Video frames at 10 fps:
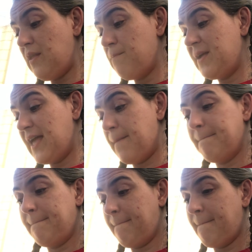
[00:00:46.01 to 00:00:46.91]
But yeah,
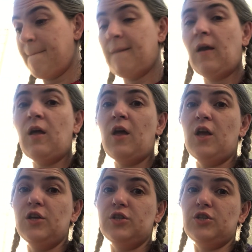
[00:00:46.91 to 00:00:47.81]

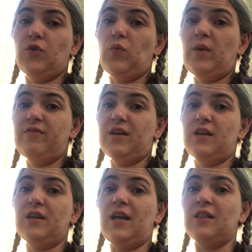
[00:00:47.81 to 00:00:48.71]
so we've
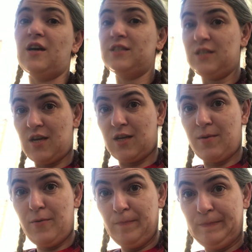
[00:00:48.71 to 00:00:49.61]
got a lot to talk
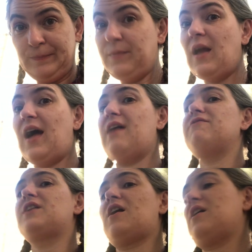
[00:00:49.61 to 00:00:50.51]
about.
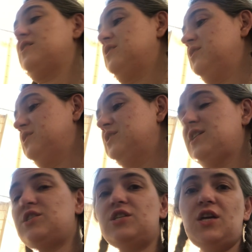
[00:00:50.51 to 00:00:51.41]
I've got
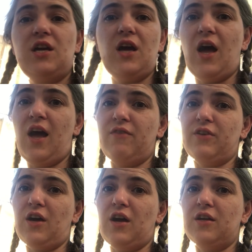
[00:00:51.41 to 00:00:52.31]
stitching, I've
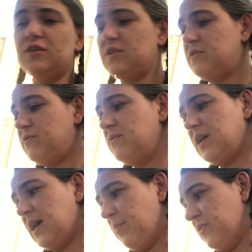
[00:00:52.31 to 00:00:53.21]
got a
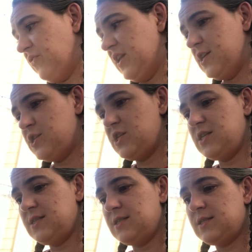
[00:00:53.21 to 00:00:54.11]
couple
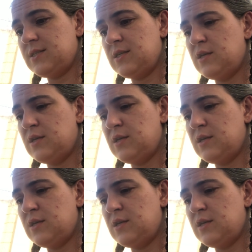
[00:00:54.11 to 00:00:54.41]
finishes,